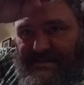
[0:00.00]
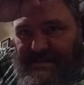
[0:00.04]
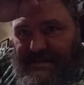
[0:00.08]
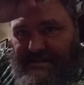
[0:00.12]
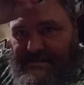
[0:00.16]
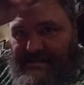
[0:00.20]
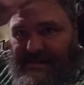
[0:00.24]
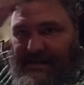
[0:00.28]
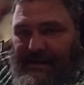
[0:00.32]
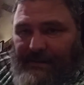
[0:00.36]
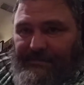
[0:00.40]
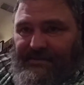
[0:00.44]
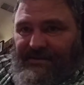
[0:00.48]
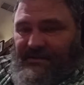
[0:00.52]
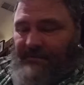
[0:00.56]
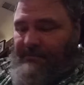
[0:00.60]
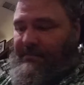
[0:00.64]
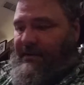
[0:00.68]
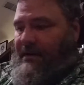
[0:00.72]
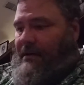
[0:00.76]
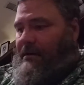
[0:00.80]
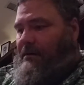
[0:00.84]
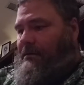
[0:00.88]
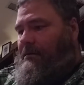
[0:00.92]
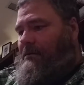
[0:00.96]
on top of the
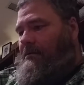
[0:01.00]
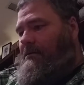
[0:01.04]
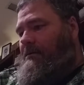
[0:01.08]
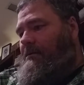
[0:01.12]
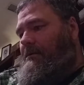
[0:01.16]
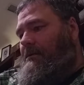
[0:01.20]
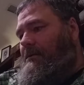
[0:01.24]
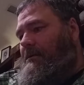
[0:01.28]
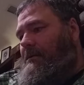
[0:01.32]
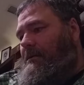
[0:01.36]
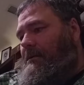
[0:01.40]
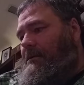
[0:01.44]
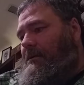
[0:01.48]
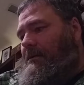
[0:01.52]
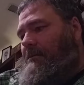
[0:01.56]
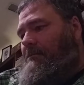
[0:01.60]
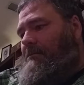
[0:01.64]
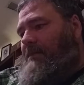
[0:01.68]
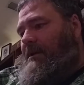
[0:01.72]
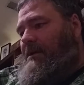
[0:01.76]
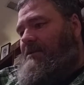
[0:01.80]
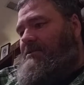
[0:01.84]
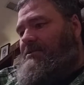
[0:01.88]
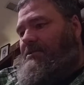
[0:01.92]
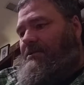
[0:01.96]
barrel?
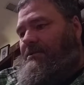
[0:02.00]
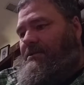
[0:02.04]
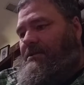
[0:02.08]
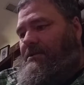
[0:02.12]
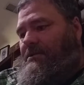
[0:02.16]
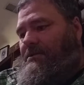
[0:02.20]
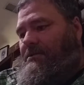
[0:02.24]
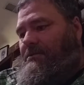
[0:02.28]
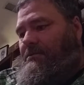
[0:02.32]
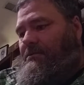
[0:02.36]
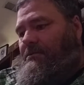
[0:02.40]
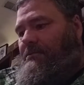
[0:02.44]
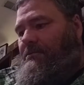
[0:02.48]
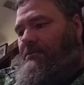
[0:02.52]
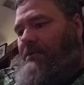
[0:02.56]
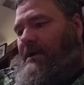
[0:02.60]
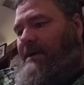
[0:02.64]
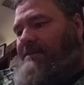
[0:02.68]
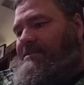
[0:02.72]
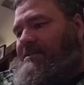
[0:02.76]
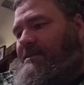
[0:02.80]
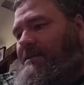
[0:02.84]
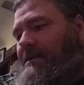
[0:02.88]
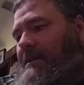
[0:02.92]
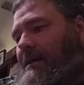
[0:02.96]
Make sure you
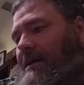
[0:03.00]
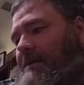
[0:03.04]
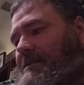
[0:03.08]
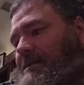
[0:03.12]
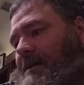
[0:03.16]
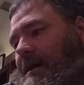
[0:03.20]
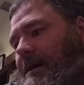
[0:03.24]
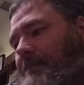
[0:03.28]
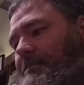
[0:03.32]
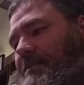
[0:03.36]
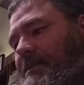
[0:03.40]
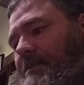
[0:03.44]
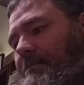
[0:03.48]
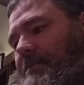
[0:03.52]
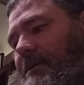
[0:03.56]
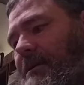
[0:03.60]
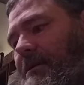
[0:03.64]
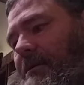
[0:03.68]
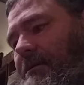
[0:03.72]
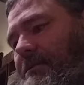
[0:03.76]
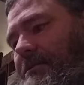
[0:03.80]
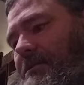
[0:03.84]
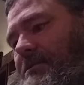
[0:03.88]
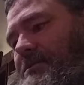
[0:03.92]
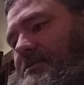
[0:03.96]
rest it on top of the
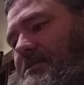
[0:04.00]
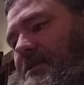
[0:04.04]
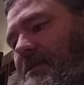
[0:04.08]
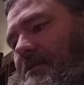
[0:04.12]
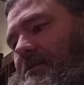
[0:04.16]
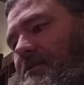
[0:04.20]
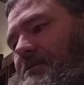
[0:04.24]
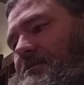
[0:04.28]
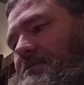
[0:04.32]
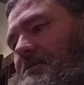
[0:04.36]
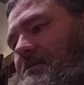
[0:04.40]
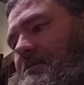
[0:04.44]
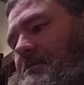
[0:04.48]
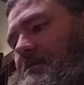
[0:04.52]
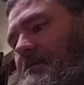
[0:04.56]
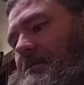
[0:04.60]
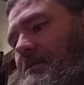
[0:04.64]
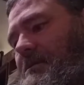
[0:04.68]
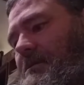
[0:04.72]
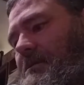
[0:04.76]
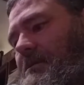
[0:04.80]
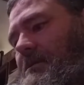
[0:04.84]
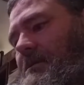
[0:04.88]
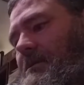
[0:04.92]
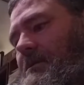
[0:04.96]
barrel using those
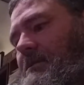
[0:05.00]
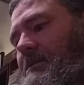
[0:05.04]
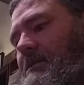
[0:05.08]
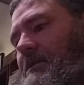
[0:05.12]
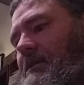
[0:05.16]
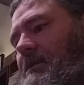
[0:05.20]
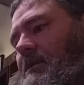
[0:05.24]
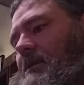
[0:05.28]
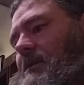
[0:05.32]
little